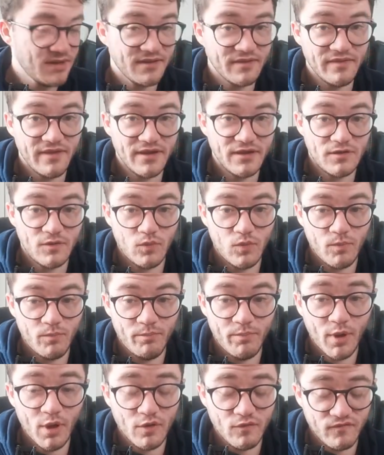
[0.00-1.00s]
They are
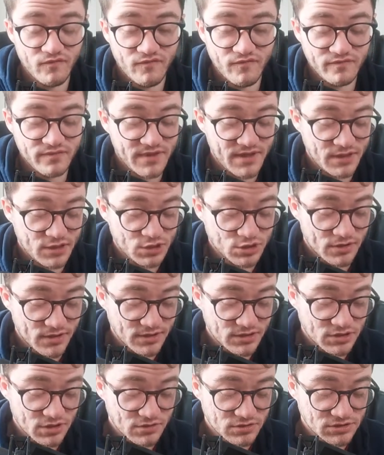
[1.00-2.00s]
both, the Shining
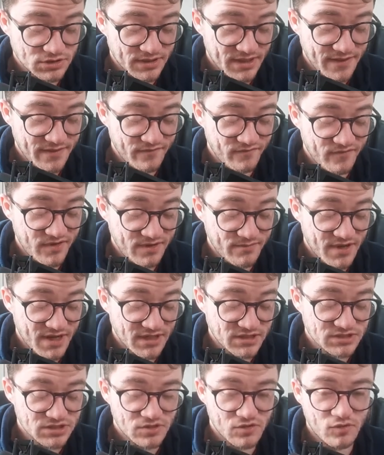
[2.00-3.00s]
Charizard and the
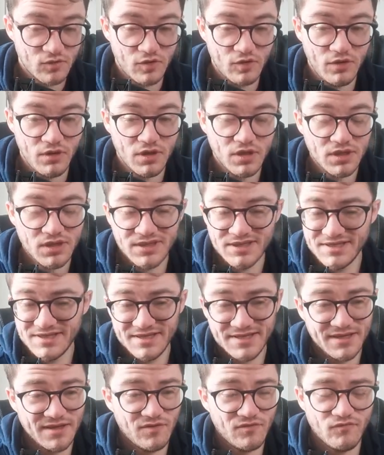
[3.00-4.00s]
VMAX are on
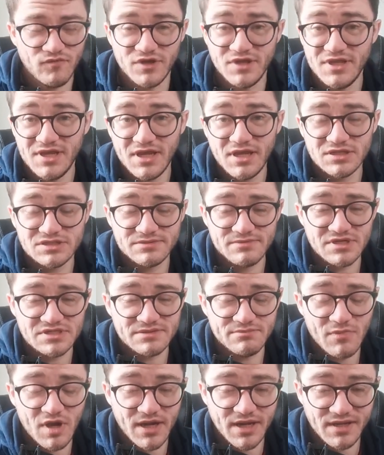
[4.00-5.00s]
ridiculous amounts of
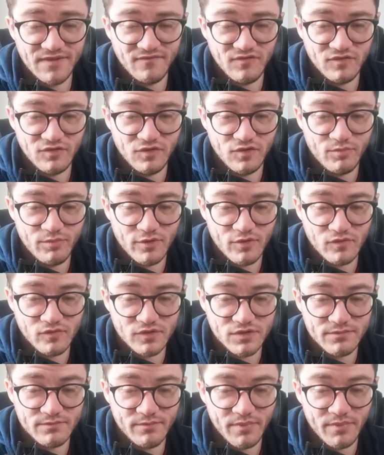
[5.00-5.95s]
money if you do pull them.